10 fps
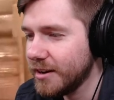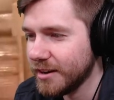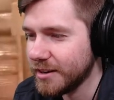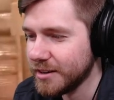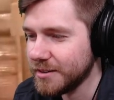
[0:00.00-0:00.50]

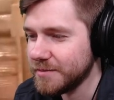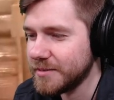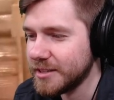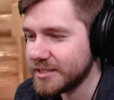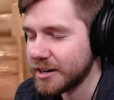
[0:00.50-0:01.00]
The
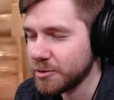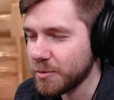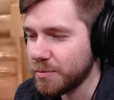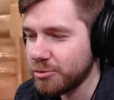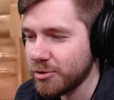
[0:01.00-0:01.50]
Senator will
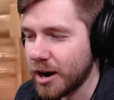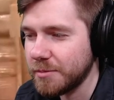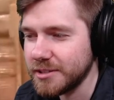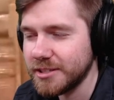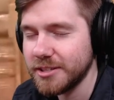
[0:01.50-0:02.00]

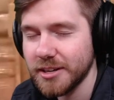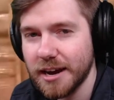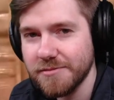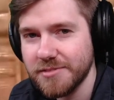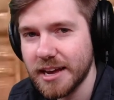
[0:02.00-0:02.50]
probably still
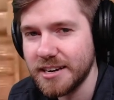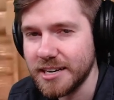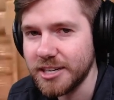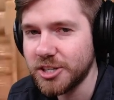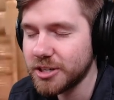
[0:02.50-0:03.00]
have that
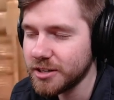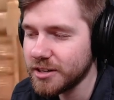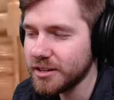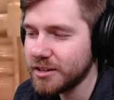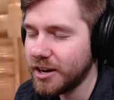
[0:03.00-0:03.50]
niche
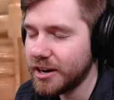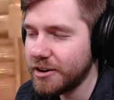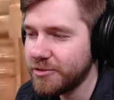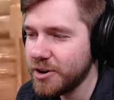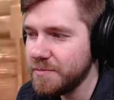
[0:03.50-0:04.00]
clawed out
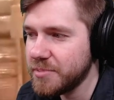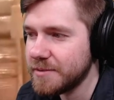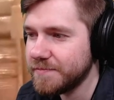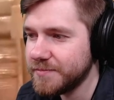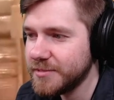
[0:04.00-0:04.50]
for it,
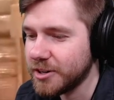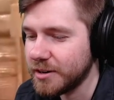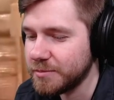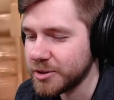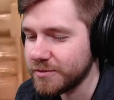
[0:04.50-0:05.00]
but I'm looking